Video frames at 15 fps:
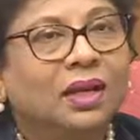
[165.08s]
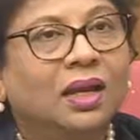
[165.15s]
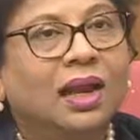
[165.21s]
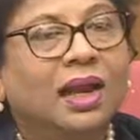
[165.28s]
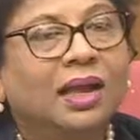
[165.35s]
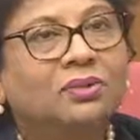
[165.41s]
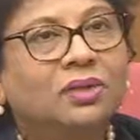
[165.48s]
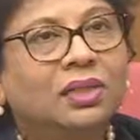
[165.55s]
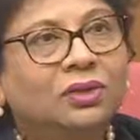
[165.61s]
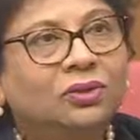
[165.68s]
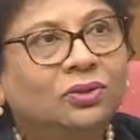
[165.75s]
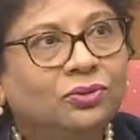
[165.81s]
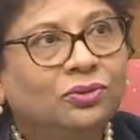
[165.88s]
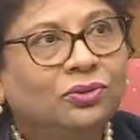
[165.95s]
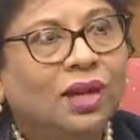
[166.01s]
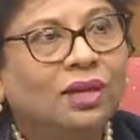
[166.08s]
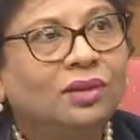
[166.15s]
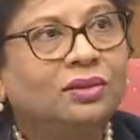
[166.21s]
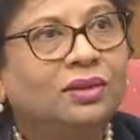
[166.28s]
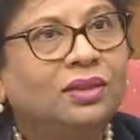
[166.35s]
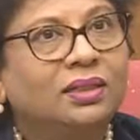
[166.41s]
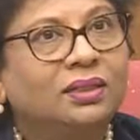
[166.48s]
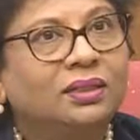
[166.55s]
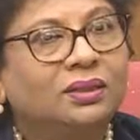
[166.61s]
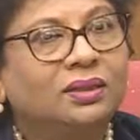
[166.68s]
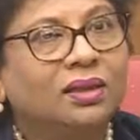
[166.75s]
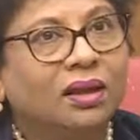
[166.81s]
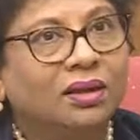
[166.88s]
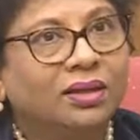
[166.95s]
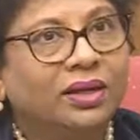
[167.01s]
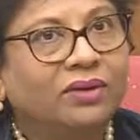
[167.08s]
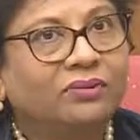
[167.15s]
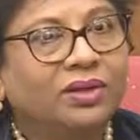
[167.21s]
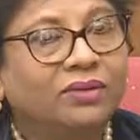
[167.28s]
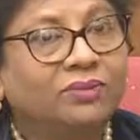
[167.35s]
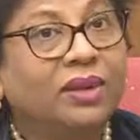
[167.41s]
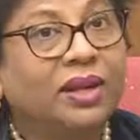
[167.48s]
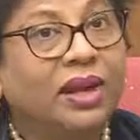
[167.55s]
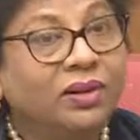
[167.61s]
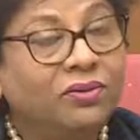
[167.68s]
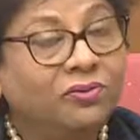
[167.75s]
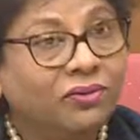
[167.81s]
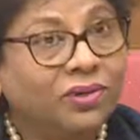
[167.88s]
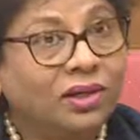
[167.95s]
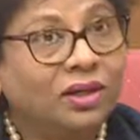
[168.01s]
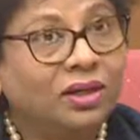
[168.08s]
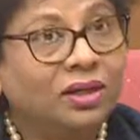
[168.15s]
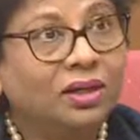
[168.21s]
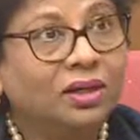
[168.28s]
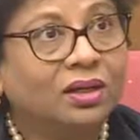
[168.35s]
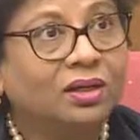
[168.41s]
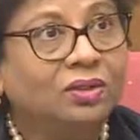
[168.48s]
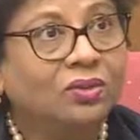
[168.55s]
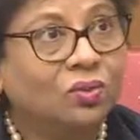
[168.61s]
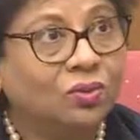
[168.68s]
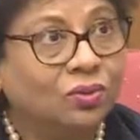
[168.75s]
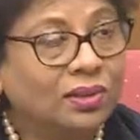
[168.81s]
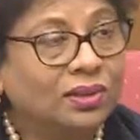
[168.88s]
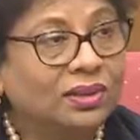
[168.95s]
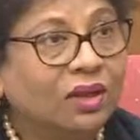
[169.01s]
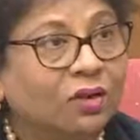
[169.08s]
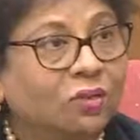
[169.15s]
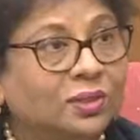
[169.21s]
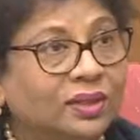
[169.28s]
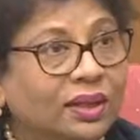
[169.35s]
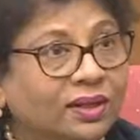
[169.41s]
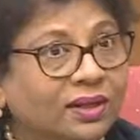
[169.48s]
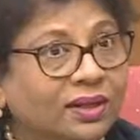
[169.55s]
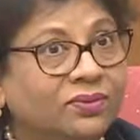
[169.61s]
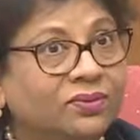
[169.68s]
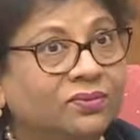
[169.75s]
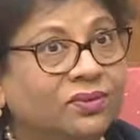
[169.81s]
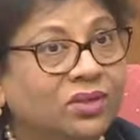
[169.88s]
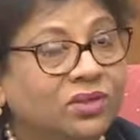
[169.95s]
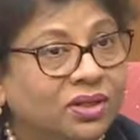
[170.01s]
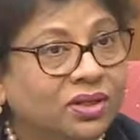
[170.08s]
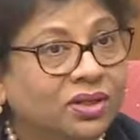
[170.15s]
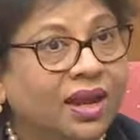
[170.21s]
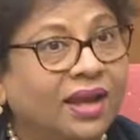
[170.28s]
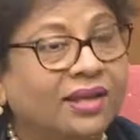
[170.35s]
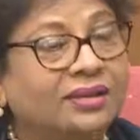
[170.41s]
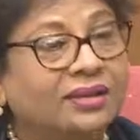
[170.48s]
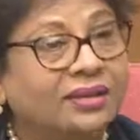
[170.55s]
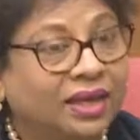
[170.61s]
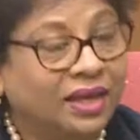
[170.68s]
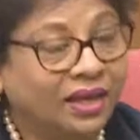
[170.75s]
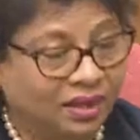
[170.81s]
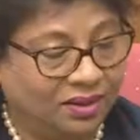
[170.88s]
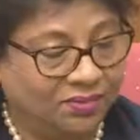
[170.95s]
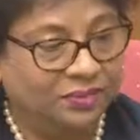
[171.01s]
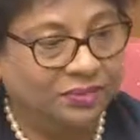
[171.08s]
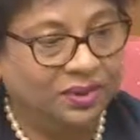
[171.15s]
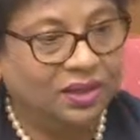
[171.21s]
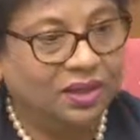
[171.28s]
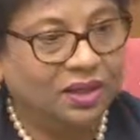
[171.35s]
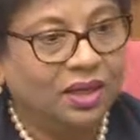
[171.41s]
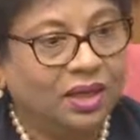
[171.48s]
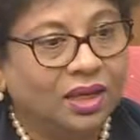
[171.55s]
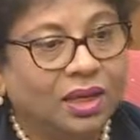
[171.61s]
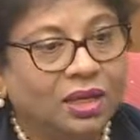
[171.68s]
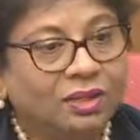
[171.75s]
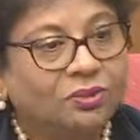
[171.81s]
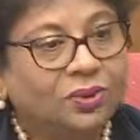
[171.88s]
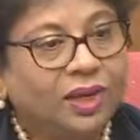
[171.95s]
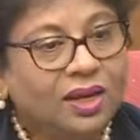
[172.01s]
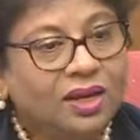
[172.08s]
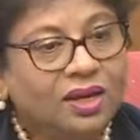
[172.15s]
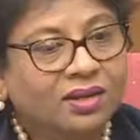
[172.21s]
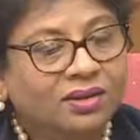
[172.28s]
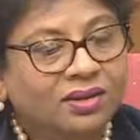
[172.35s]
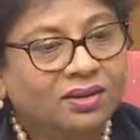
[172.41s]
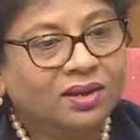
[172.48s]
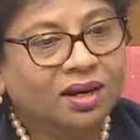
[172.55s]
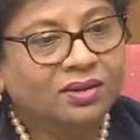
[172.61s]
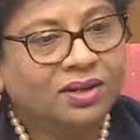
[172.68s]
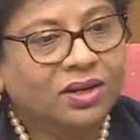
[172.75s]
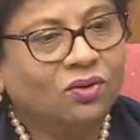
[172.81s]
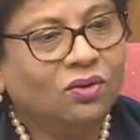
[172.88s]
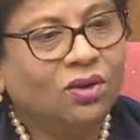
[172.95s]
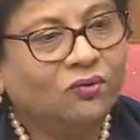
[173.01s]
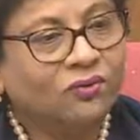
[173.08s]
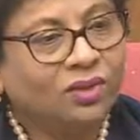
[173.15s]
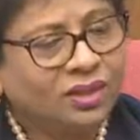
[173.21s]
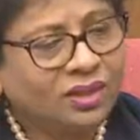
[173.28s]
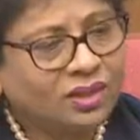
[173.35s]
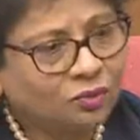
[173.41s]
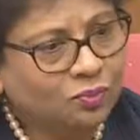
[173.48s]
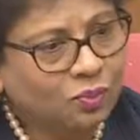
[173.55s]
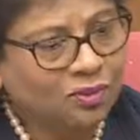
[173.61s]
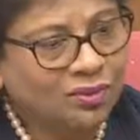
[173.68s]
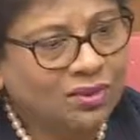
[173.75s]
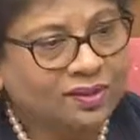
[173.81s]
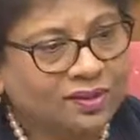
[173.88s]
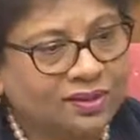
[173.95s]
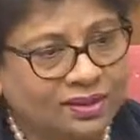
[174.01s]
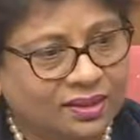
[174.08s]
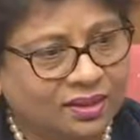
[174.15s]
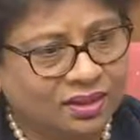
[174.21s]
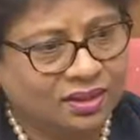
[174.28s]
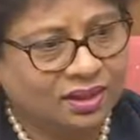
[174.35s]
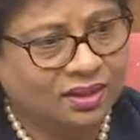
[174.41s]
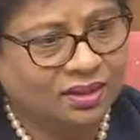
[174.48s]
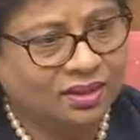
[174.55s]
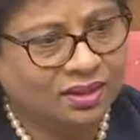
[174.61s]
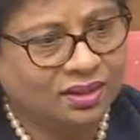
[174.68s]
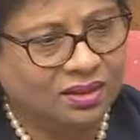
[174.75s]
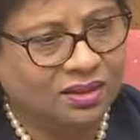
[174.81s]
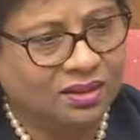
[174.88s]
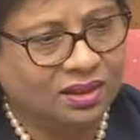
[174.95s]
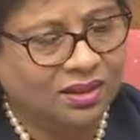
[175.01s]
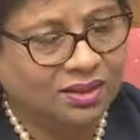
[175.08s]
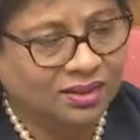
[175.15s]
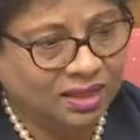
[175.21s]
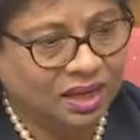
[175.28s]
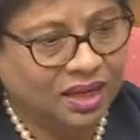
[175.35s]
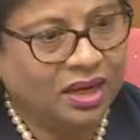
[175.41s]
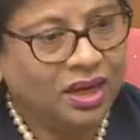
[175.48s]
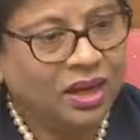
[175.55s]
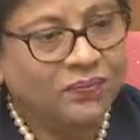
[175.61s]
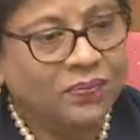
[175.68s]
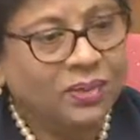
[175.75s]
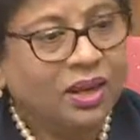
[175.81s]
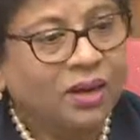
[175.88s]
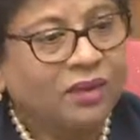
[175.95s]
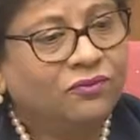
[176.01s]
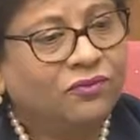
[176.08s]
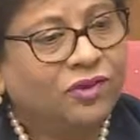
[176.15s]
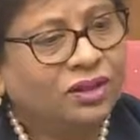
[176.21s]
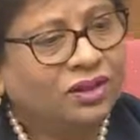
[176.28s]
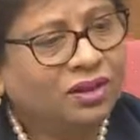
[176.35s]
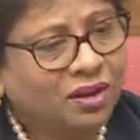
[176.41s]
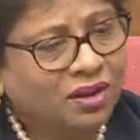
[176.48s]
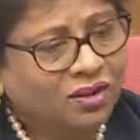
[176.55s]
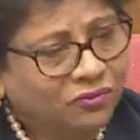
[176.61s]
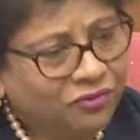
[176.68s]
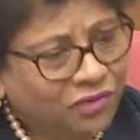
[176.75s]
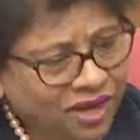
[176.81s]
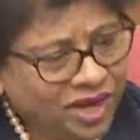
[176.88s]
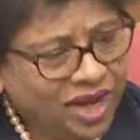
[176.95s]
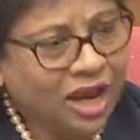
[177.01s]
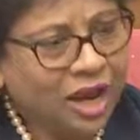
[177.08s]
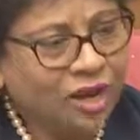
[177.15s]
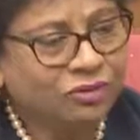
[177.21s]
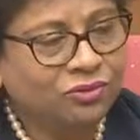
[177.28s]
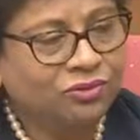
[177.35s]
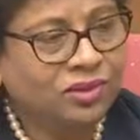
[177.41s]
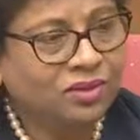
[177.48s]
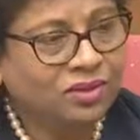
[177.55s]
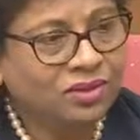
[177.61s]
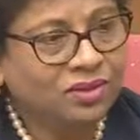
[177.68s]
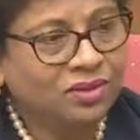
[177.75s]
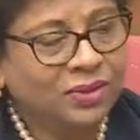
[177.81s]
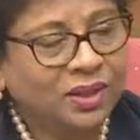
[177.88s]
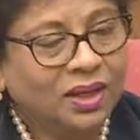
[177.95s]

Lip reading: actually, the two countries started with very different goals, objectives, vision, and scale. So India started on a very small scale with very narrow vision.